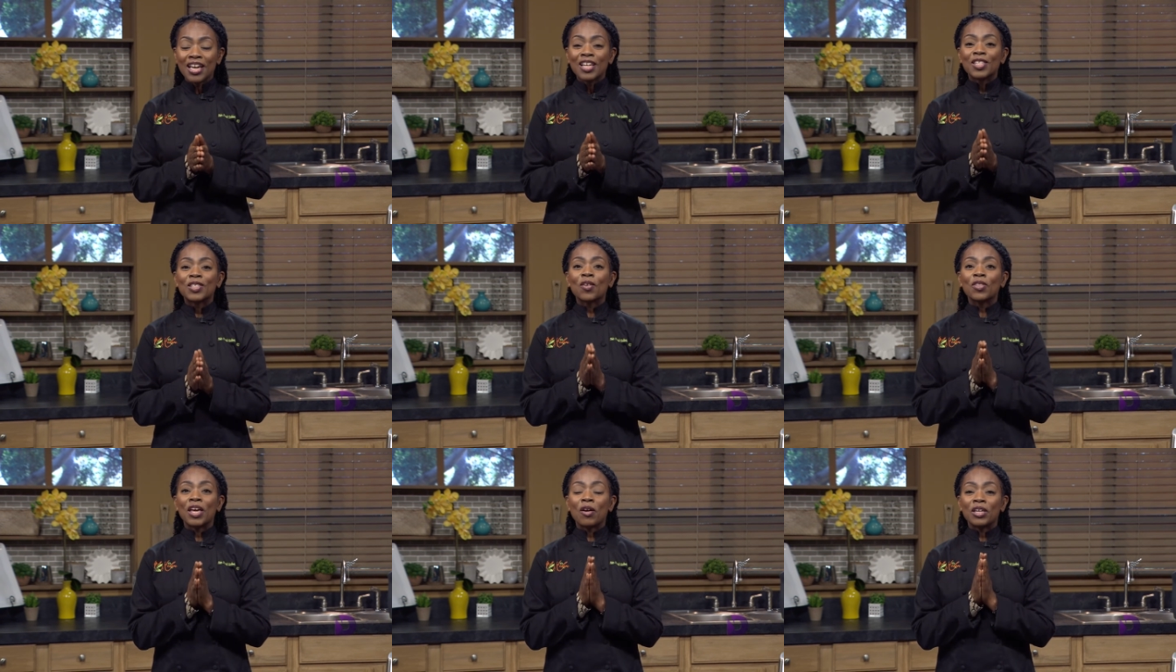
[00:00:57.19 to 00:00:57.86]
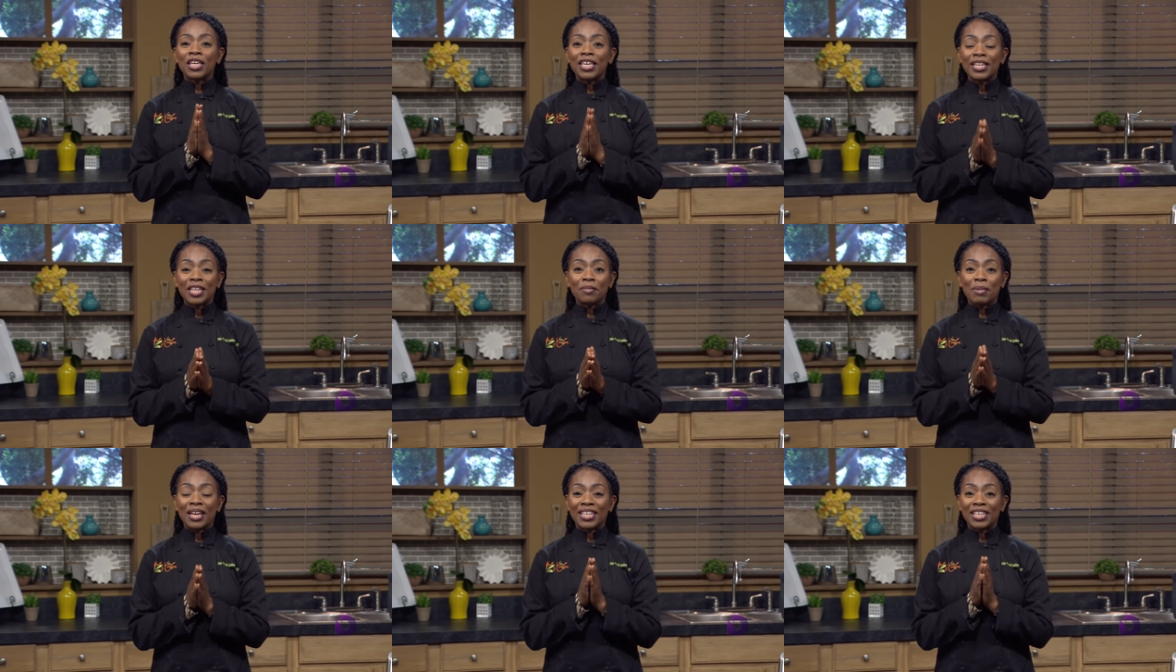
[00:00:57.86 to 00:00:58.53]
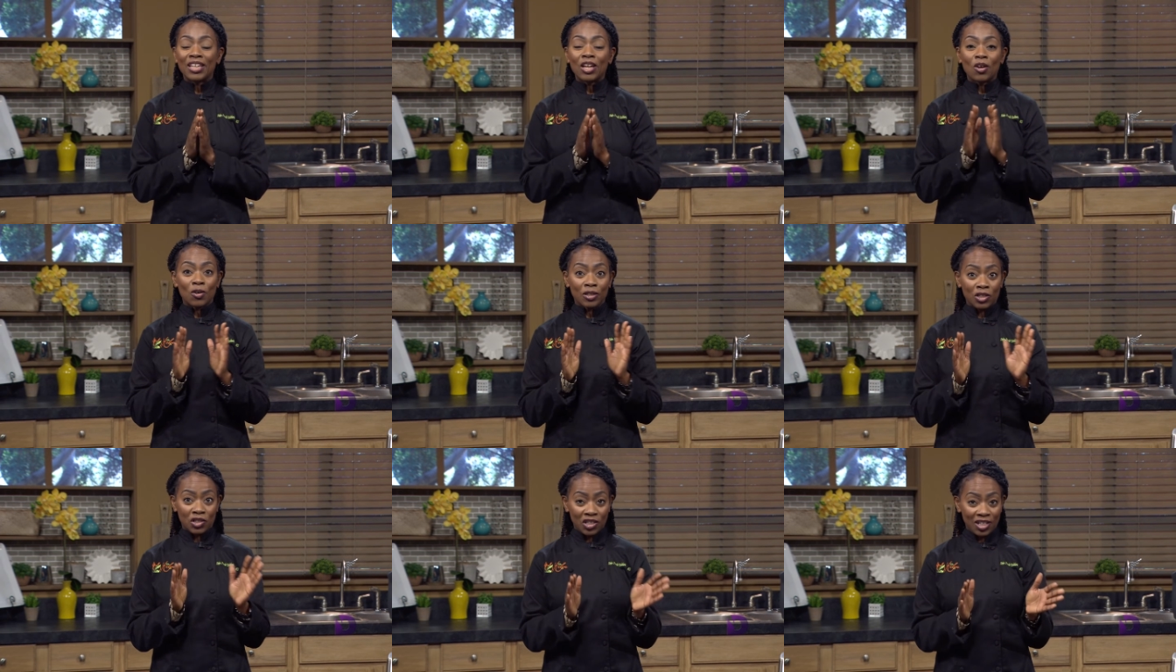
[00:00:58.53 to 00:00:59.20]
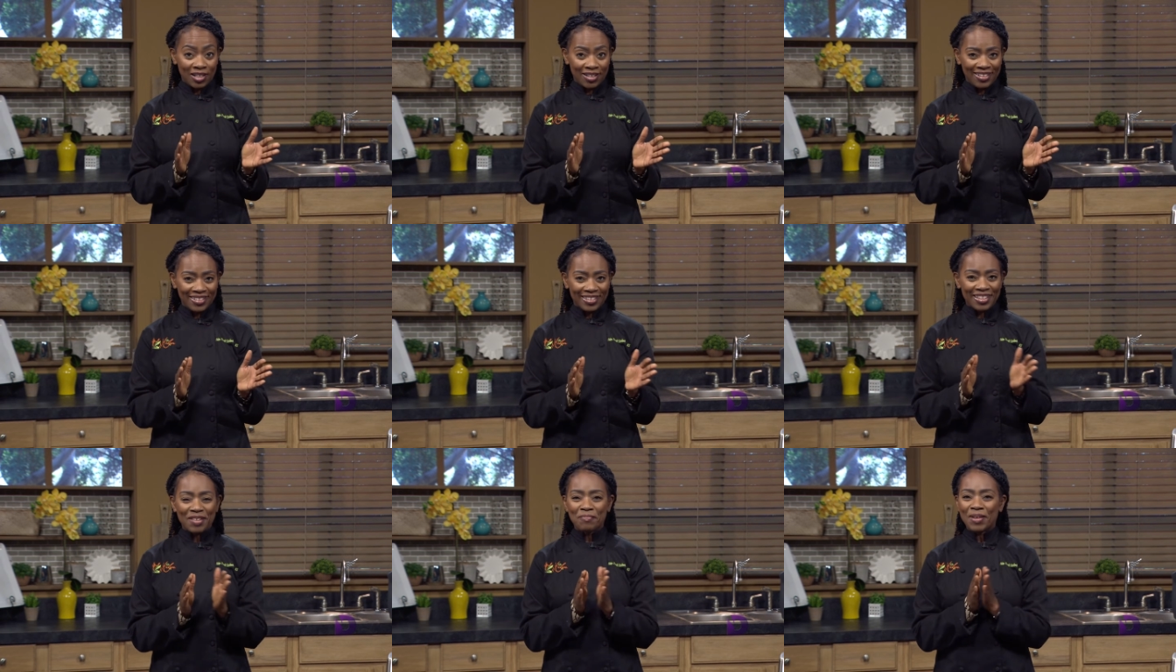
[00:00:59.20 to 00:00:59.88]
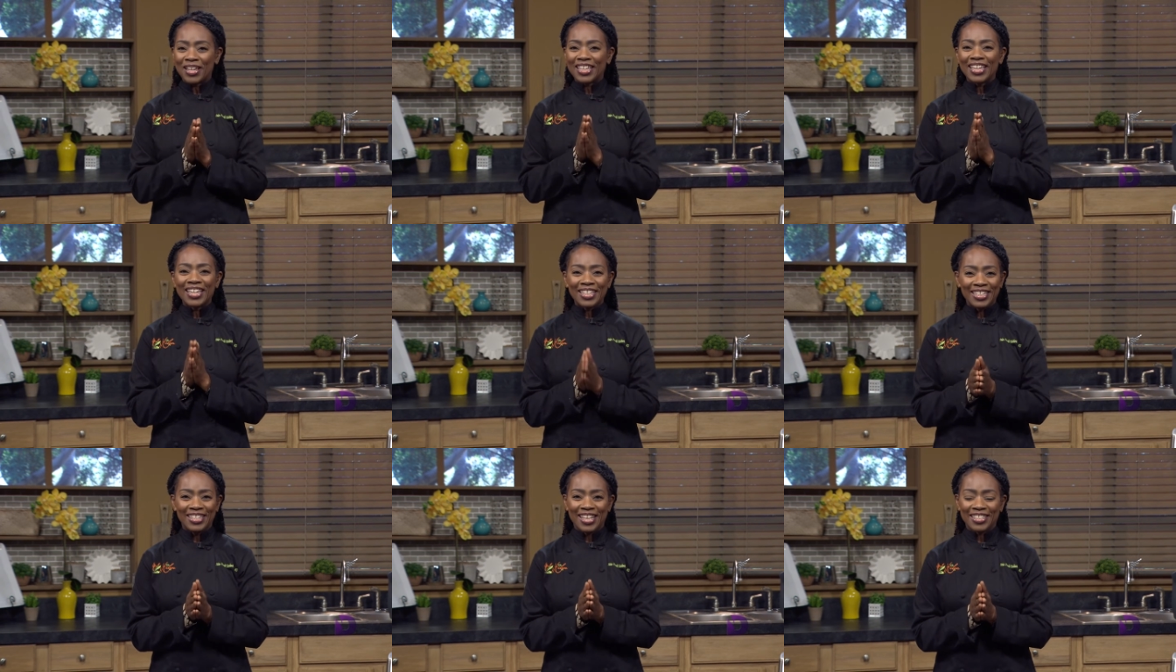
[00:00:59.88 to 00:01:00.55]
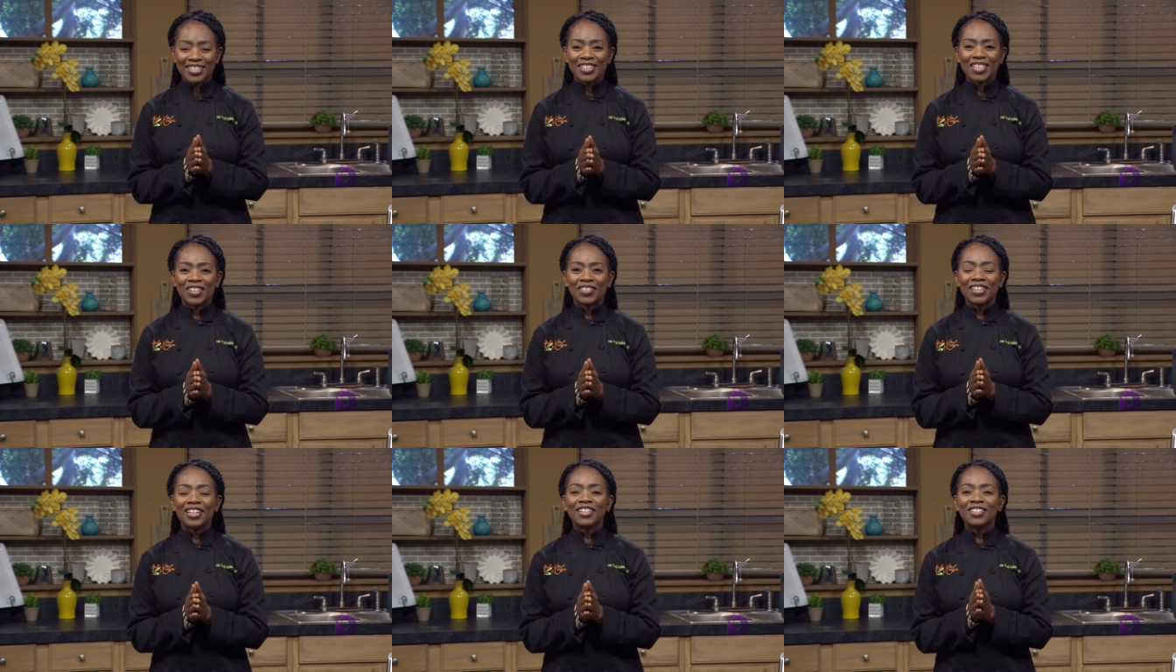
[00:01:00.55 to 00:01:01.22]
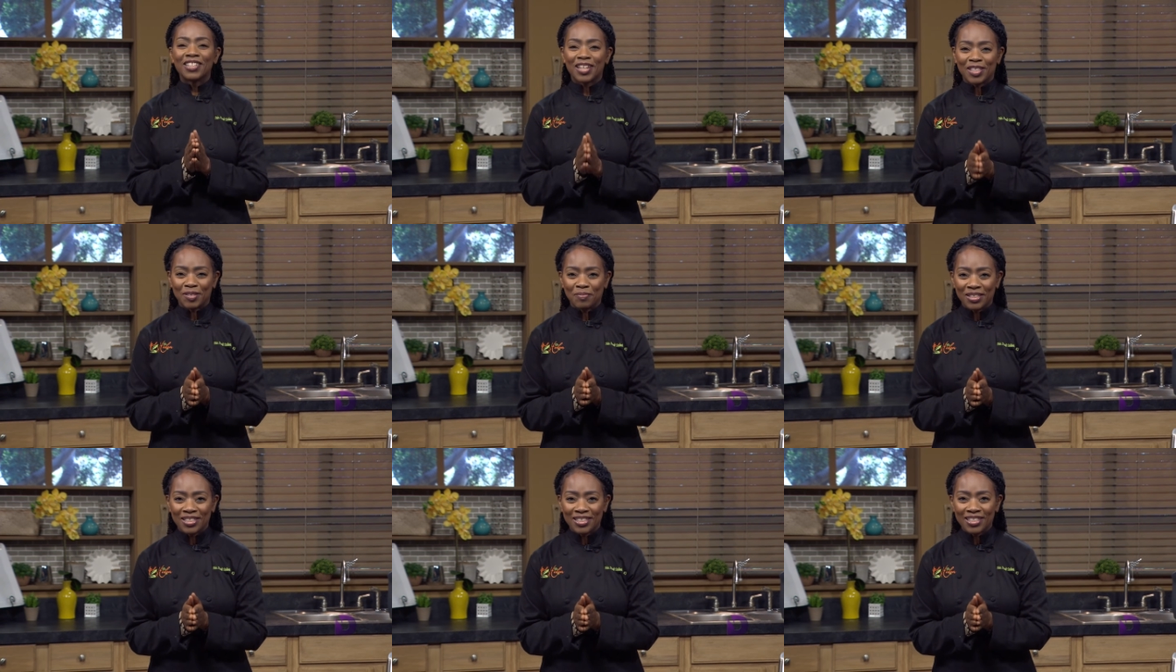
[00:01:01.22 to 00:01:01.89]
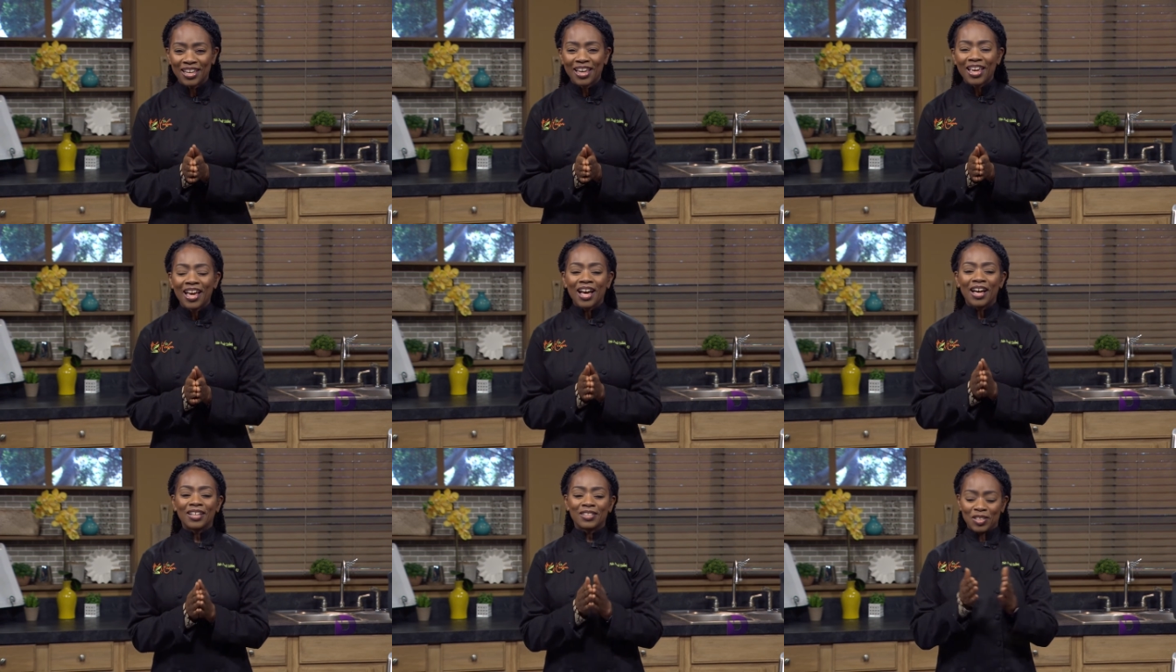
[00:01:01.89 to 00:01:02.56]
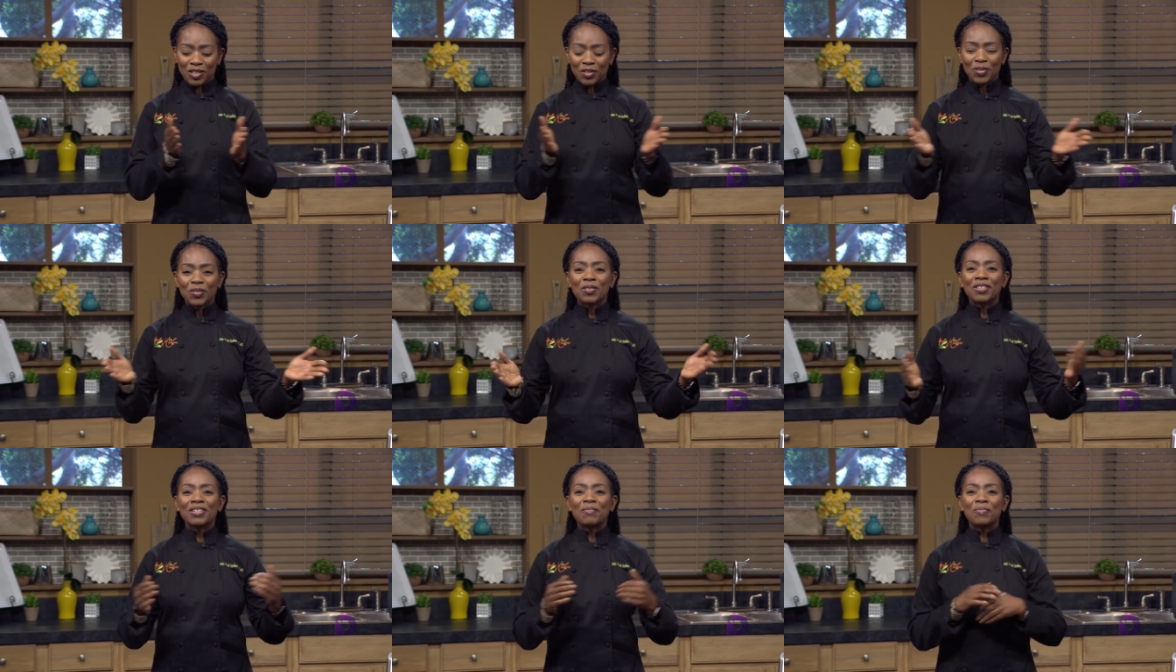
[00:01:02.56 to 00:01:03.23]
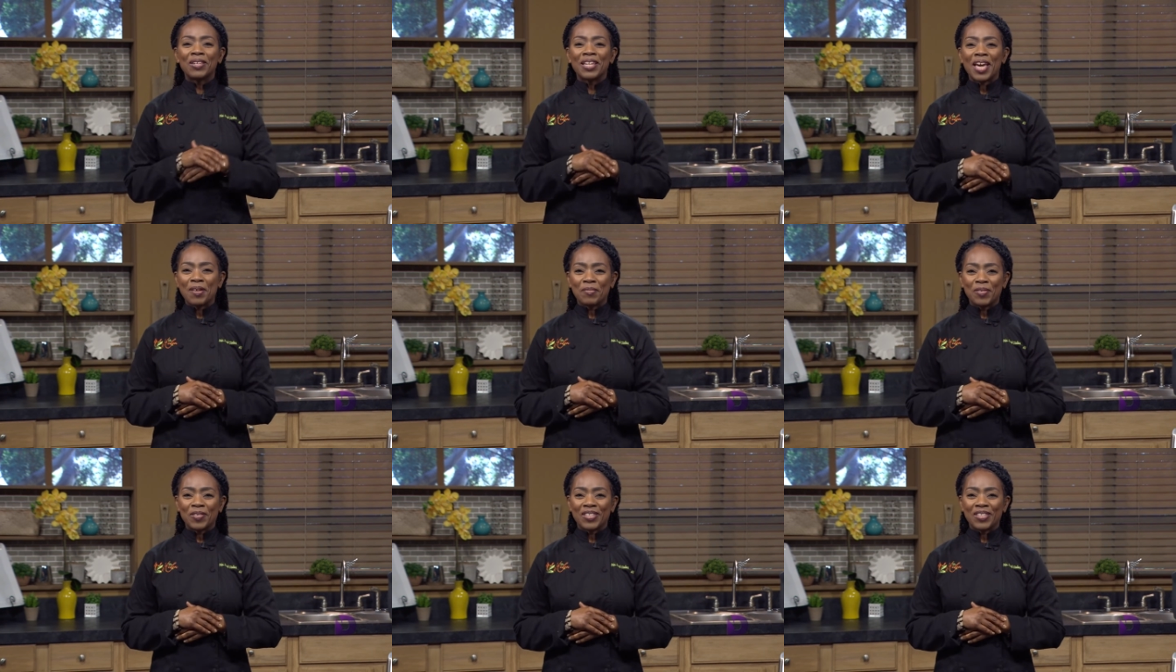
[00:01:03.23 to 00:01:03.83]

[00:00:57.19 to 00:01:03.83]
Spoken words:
so that he can make or she can make any necessary adjustments to be able